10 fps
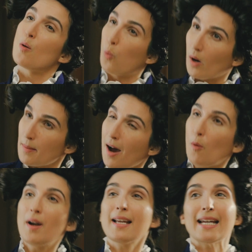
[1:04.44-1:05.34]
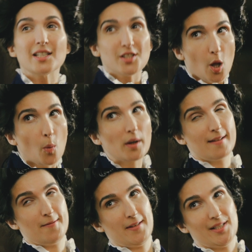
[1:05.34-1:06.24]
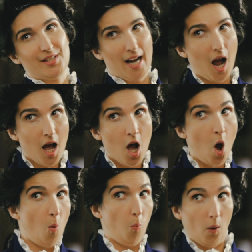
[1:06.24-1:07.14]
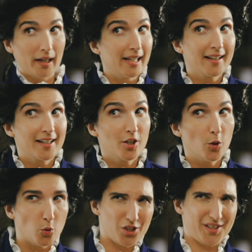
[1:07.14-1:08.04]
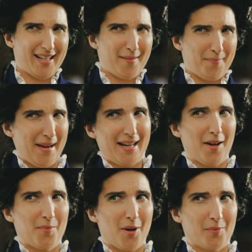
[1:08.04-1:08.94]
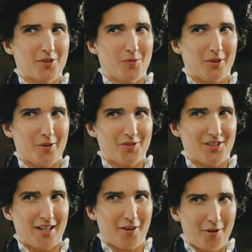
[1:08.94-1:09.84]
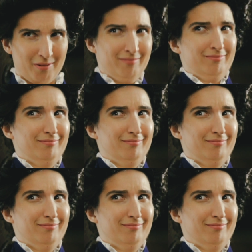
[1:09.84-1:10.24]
And what about when it gets lower than freezing, huh? What are you gonna do? Just, like, make up numbers below zero?